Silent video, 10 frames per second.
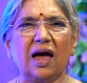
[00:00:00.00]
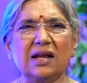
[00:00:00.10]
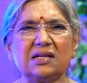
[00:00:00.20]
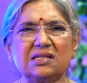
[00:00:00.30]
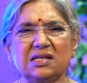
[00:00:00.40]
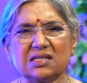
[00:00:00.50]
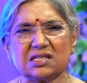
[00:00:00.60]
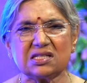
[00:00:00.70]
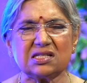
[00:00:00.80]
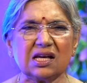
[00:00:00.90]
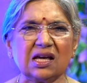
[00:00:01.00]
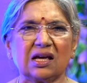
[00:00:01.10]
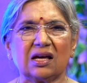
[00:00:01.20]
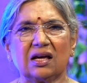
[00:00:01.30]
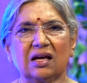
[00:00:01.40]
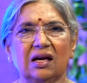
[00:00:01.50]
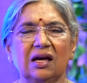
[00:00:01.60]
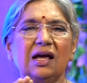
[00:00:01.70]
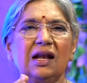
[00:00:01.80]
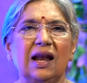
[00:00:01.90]
adjusting
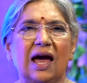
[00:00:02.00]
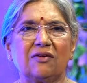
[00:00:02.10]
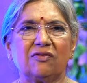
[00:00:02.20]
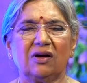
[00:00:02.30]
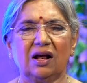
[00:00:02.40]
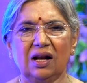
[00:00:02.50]
in life.